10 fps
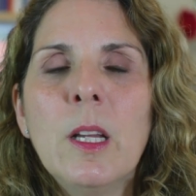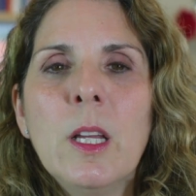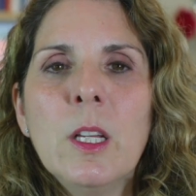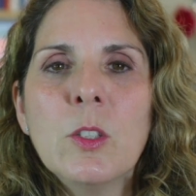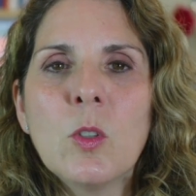
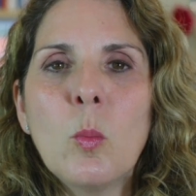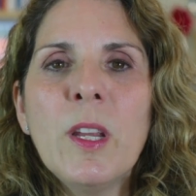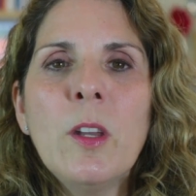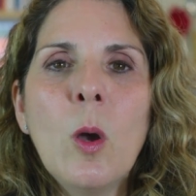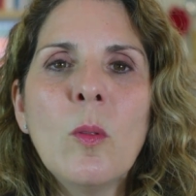So we
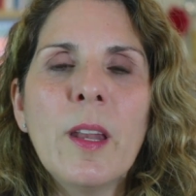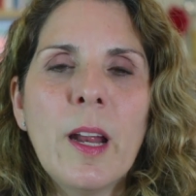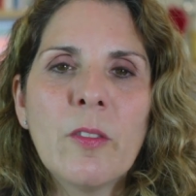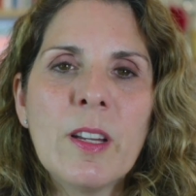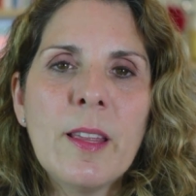know that
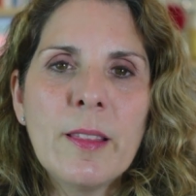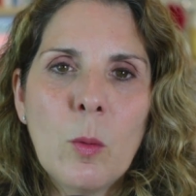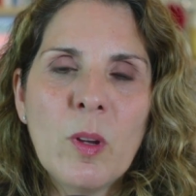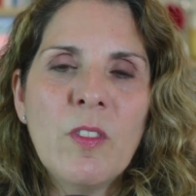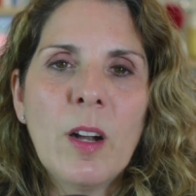everything that
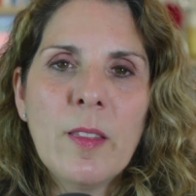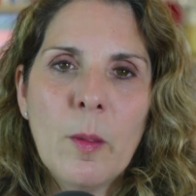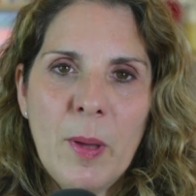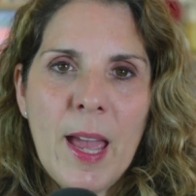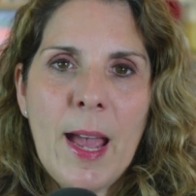we've done in the
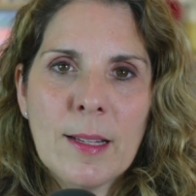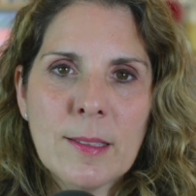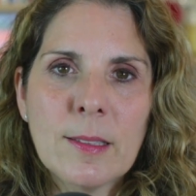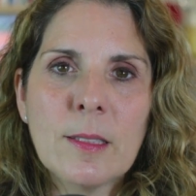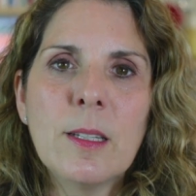
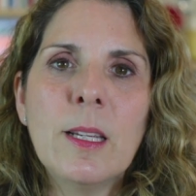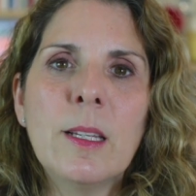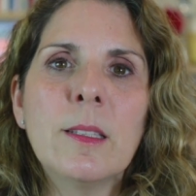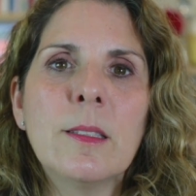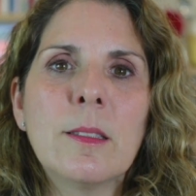past
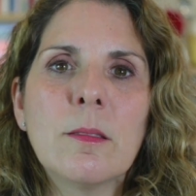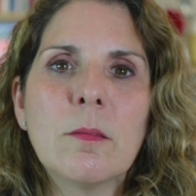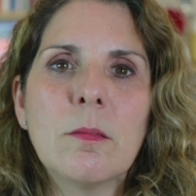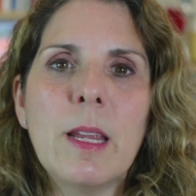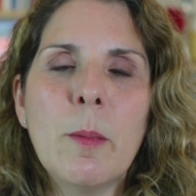is
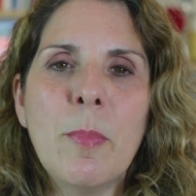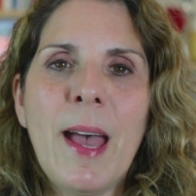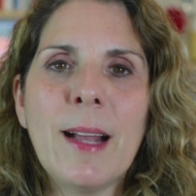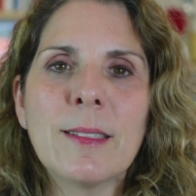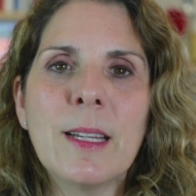
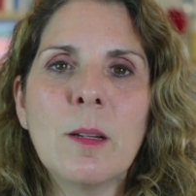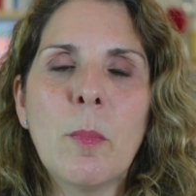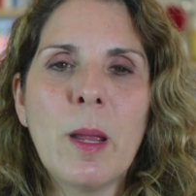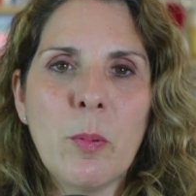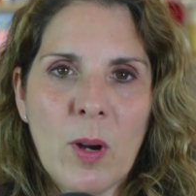impacting
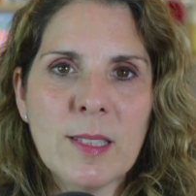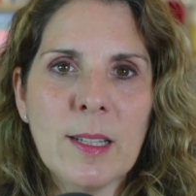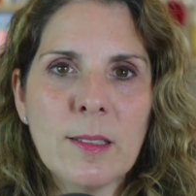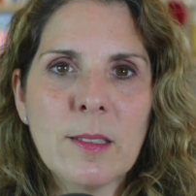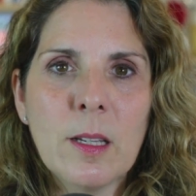my
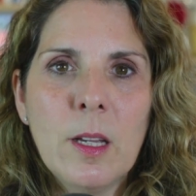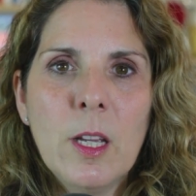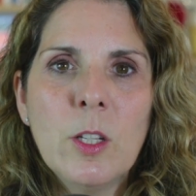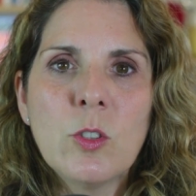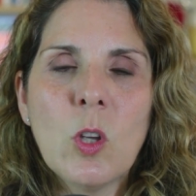present.
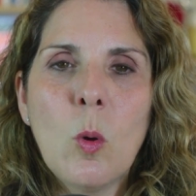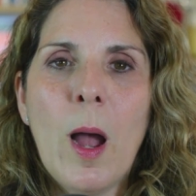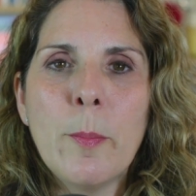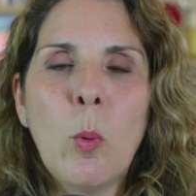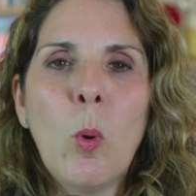So
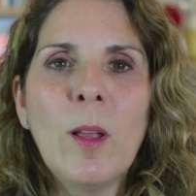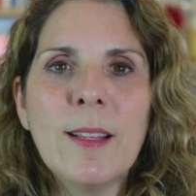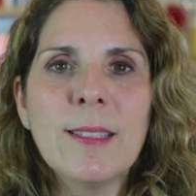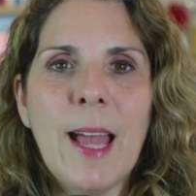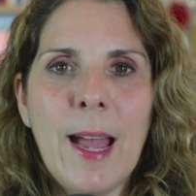I bought
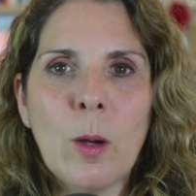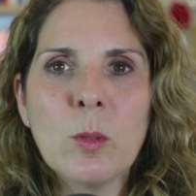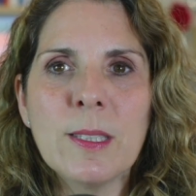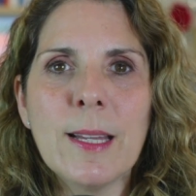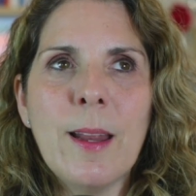this
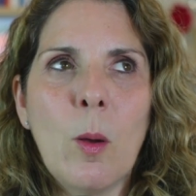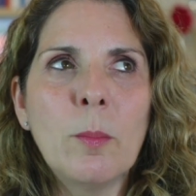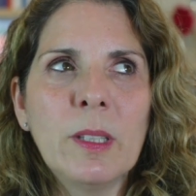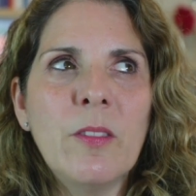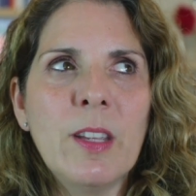house and now I'm
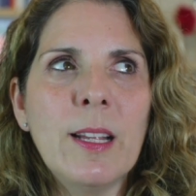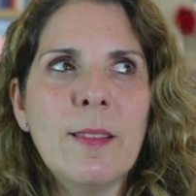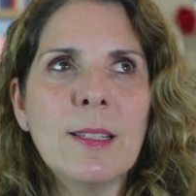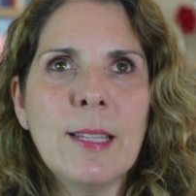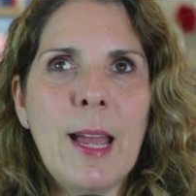living in
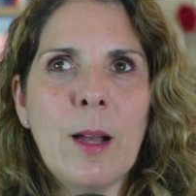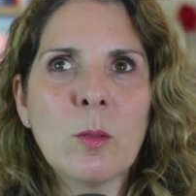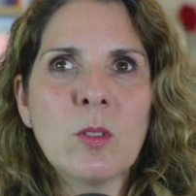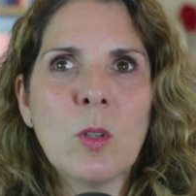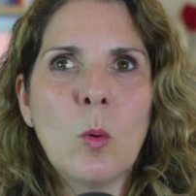this
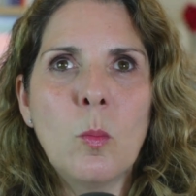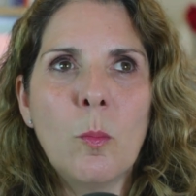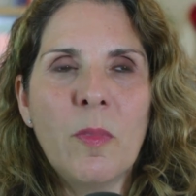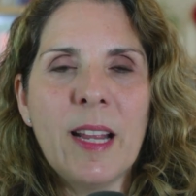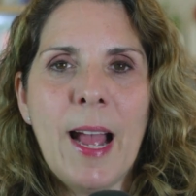house. So
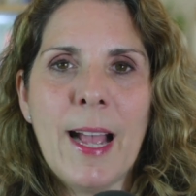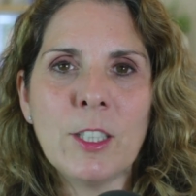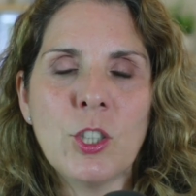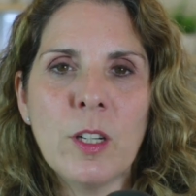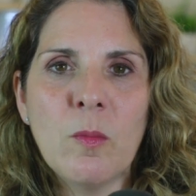the
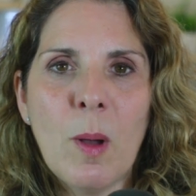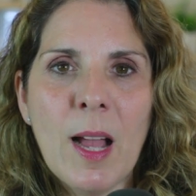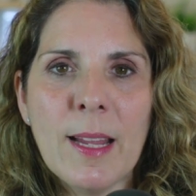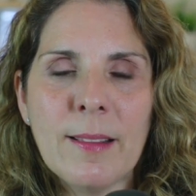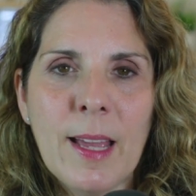action of
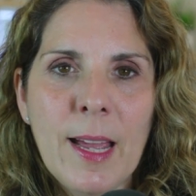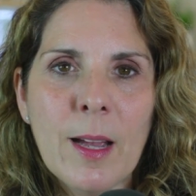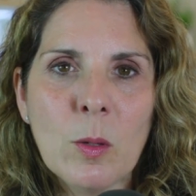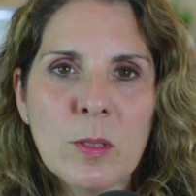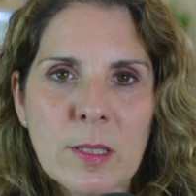buying the
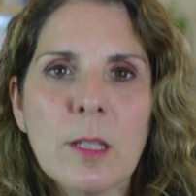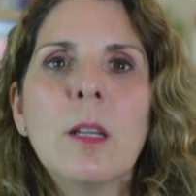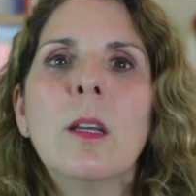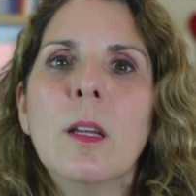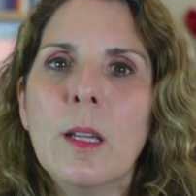house
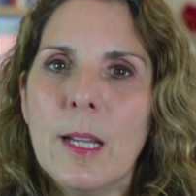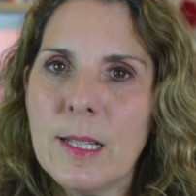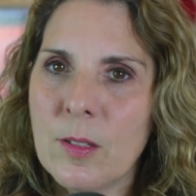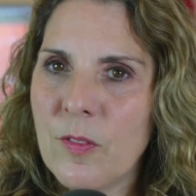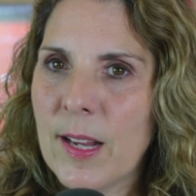
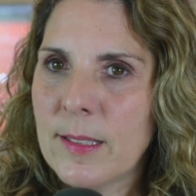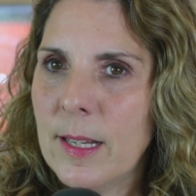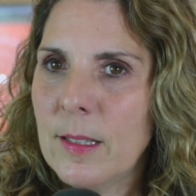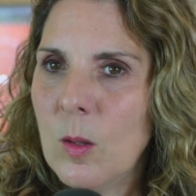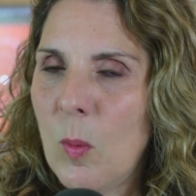is
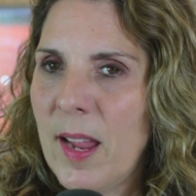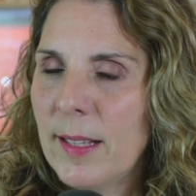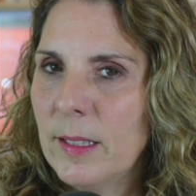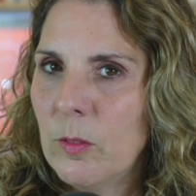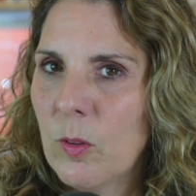affecting the way I
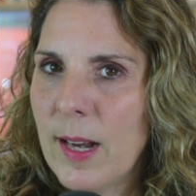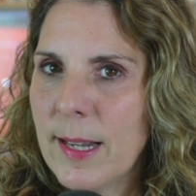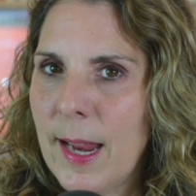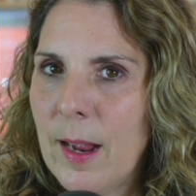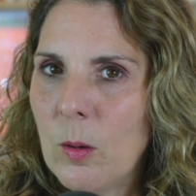live right
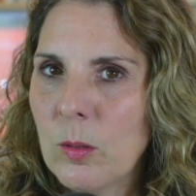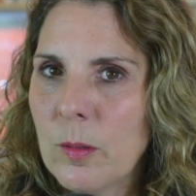now.